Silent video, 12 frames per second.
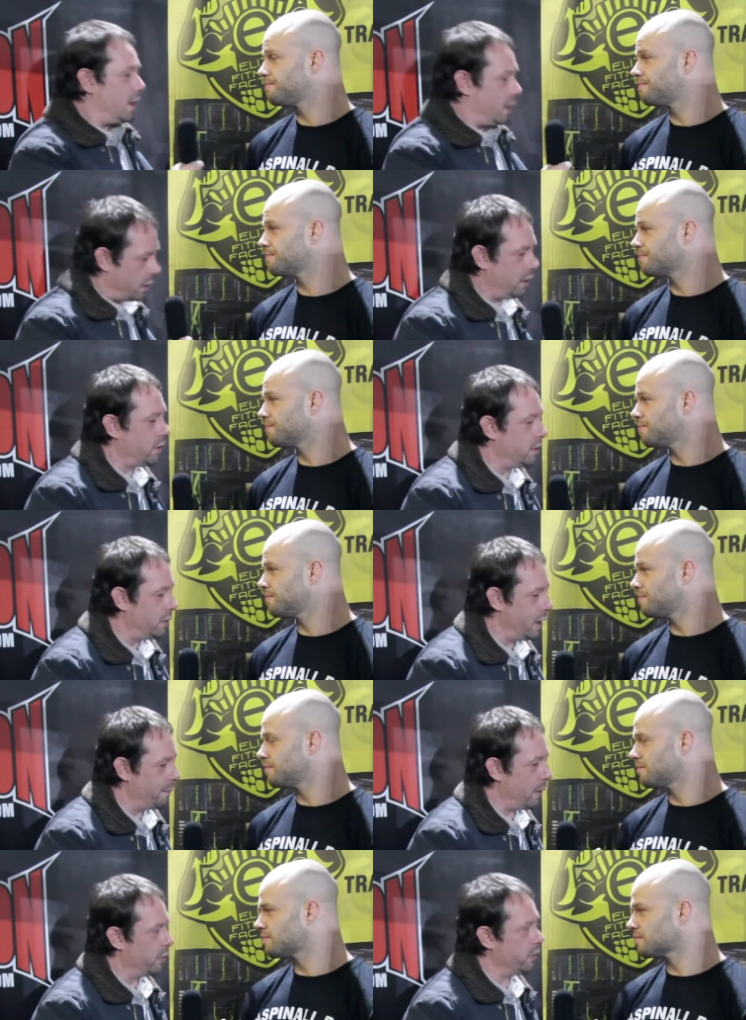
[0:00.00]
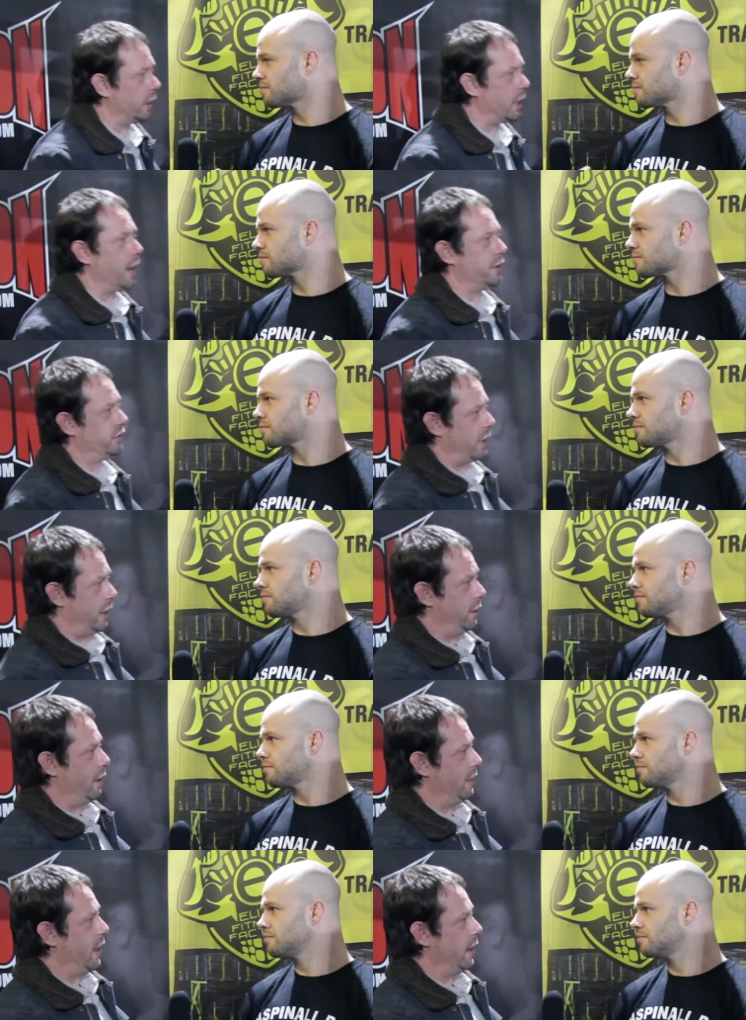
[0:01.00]
Speaker 1: The opponent, Yutaka
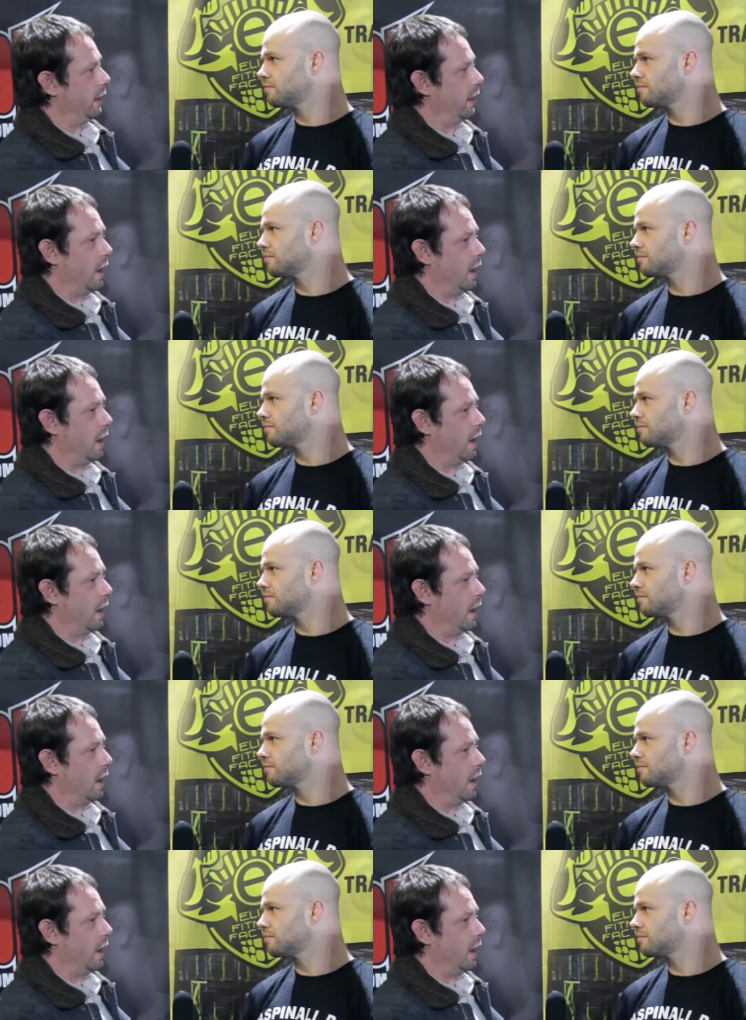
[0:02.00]
Saito, I think,